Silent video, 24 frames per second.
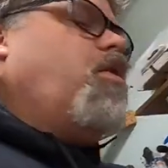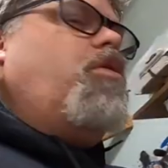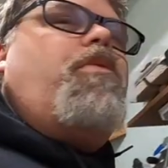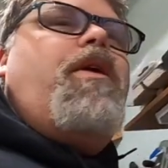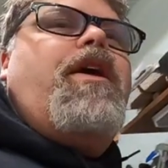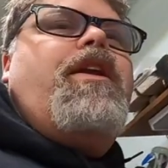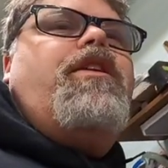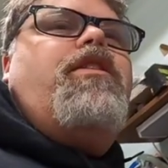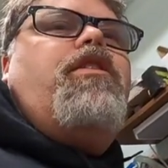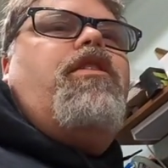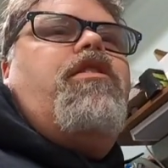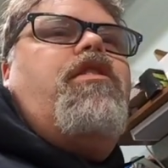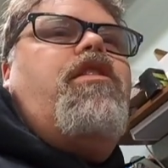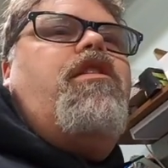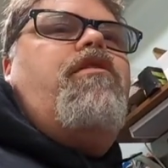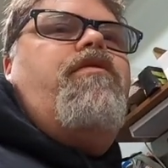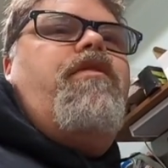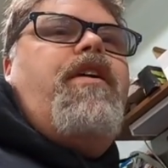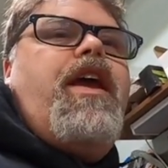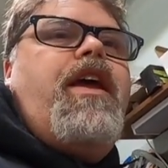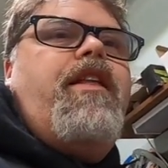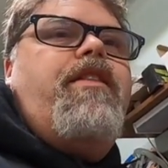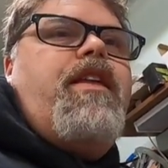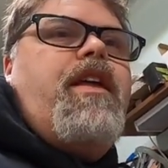or wait until it's in the
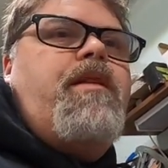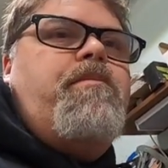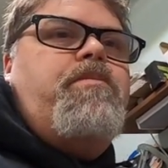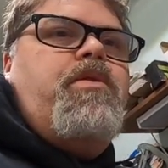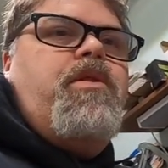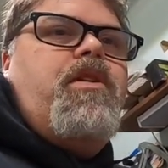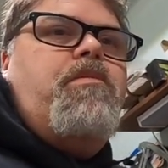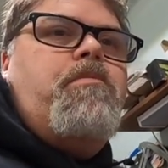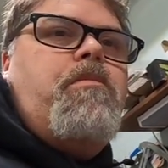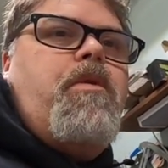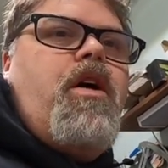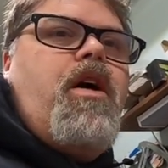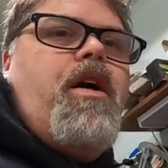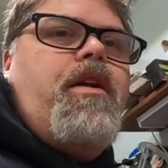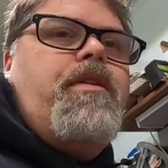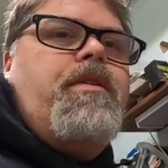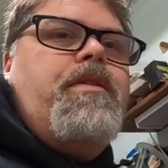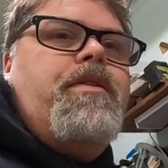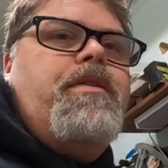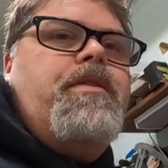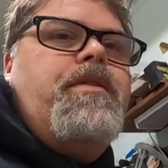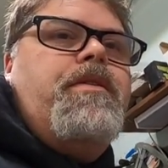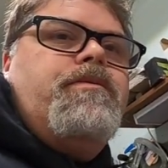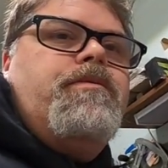van, then put them on.
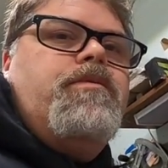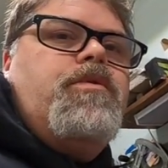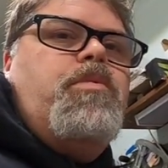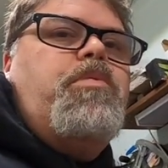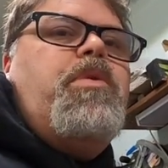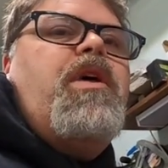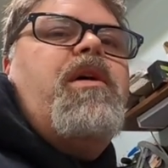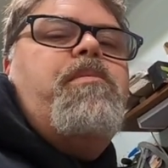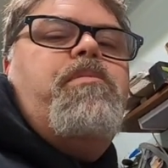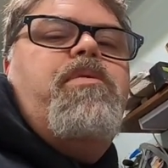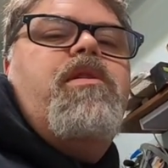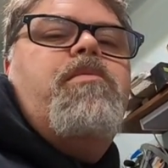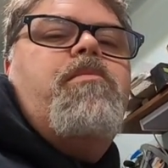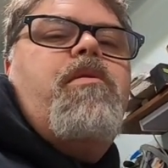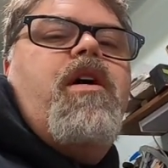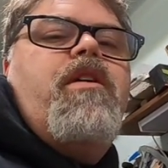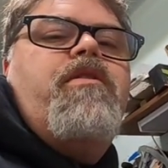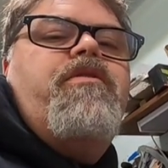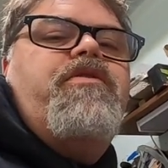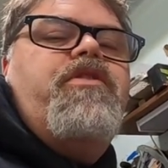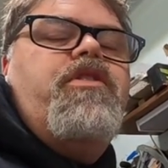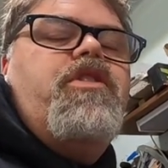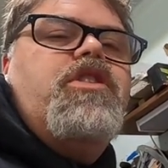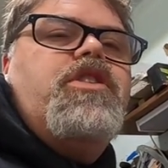We'll probably put them
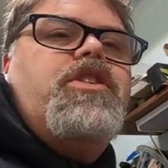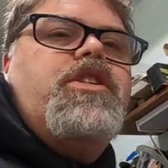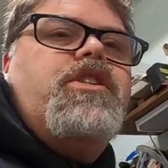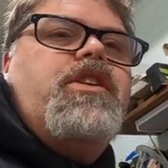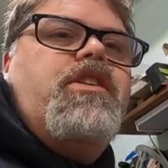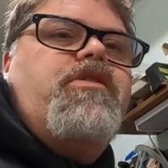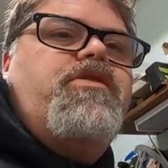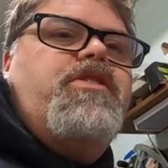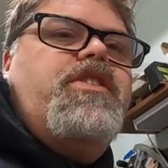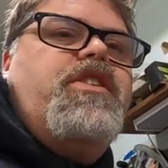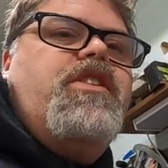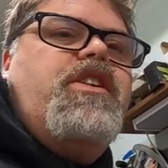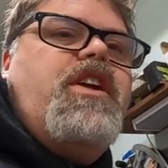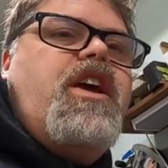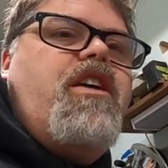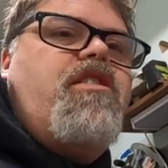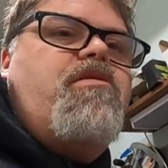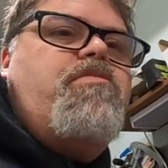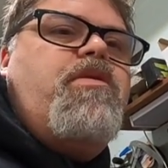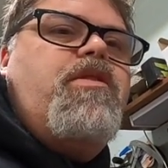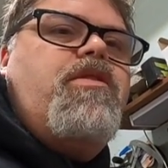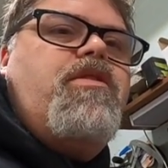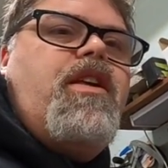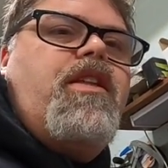on first because I've seen
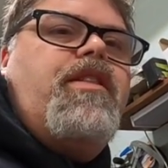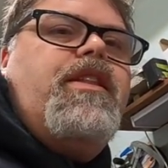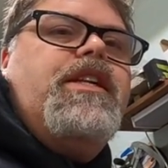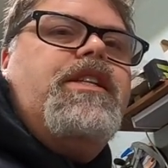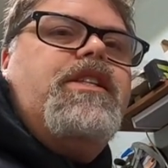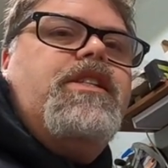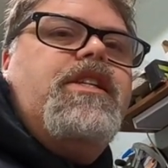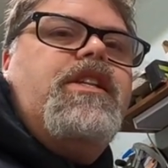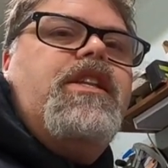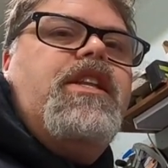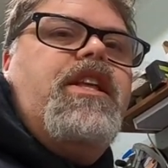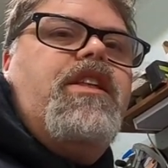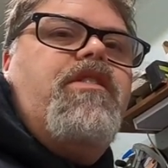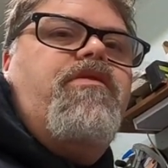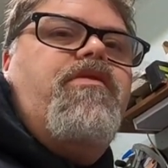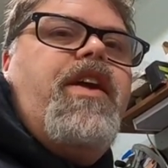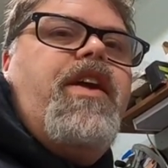guys set these in these